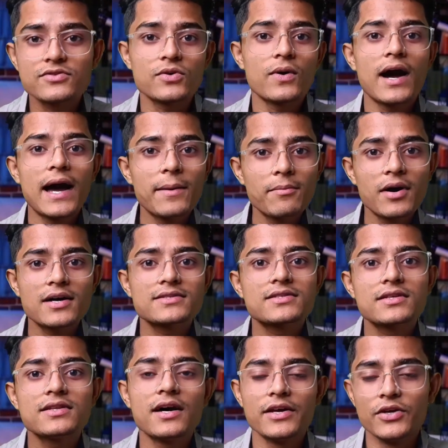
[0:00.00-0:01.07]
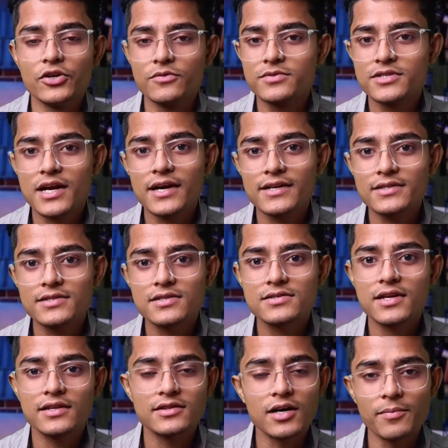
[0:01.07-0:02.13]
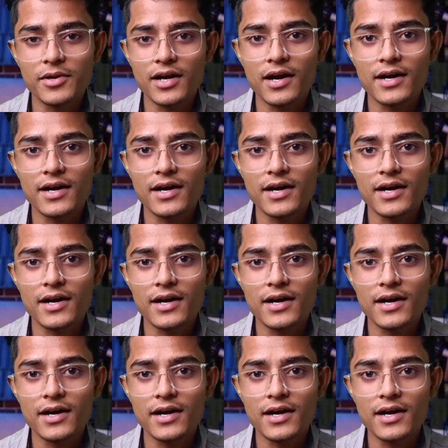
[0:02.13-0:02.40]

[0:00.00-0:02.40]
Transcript: So I'm Mazid, a YouTube strategist and thumbnail